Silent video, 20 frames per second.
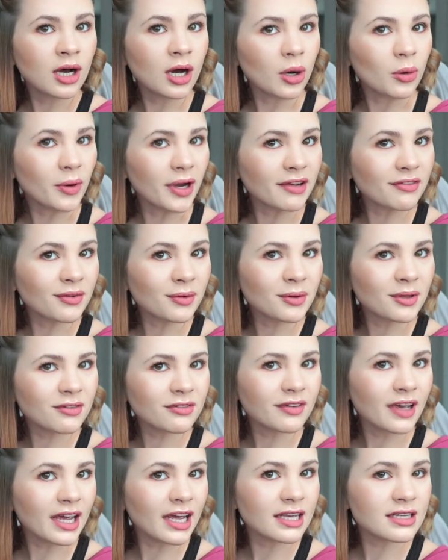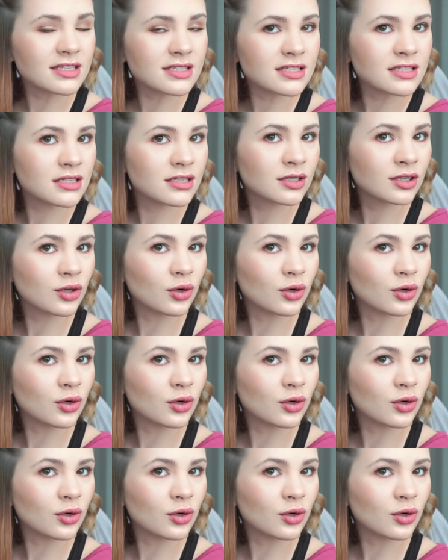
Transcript: away from the face,